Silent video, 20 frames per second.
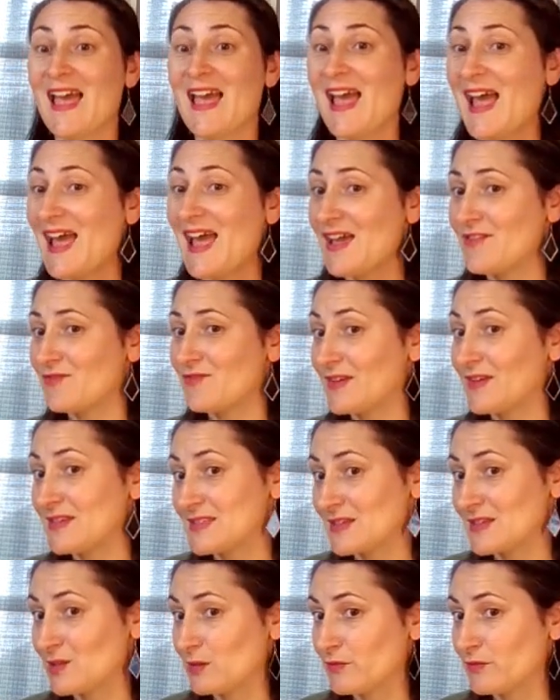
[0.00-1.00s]
every
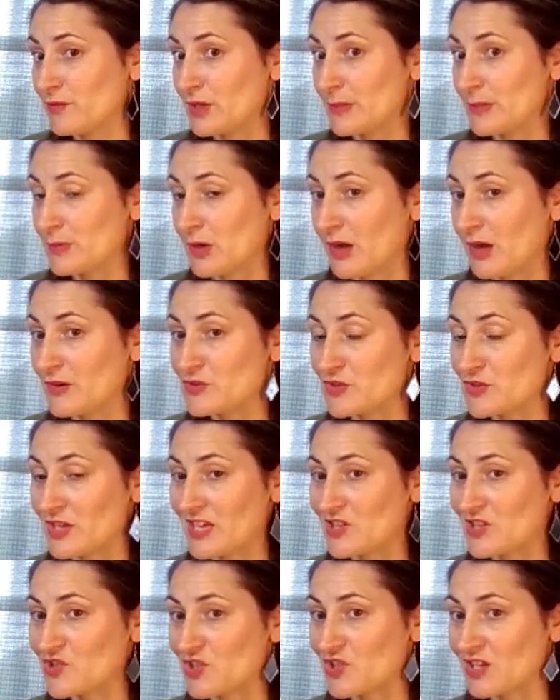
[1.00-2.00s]
single verb
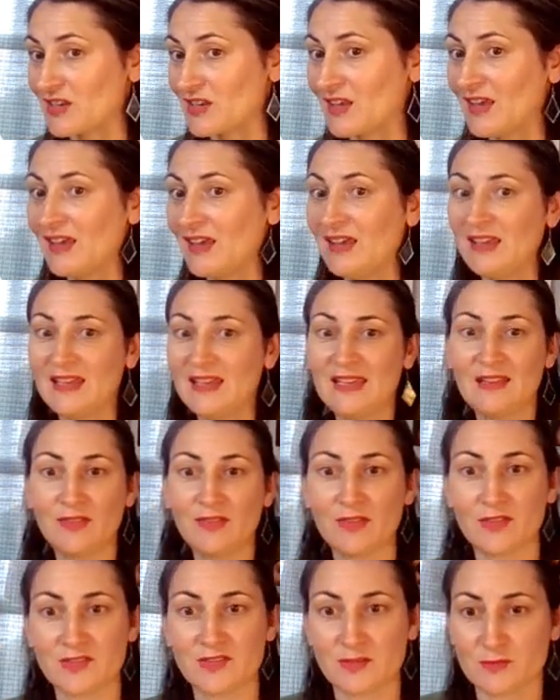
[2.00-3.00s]
conjugation in
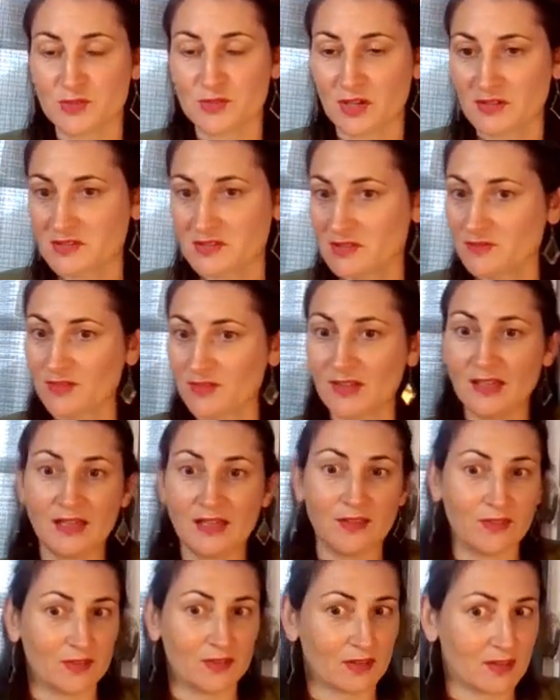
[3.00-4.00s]
the subjunctive,
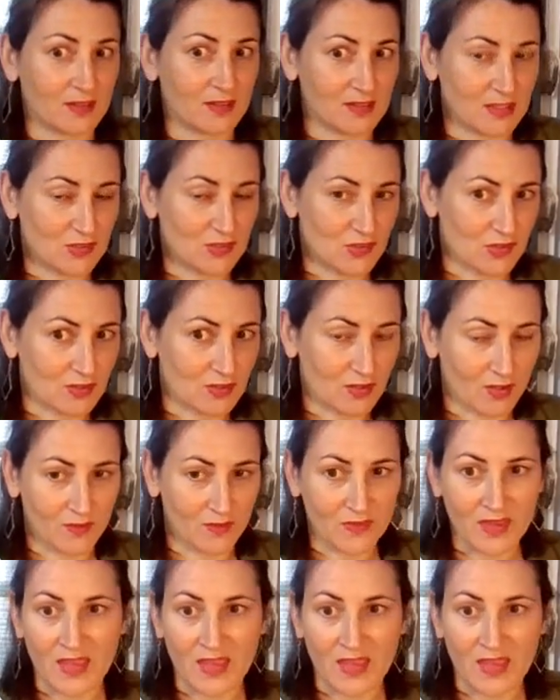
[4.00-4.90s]
in the conditional,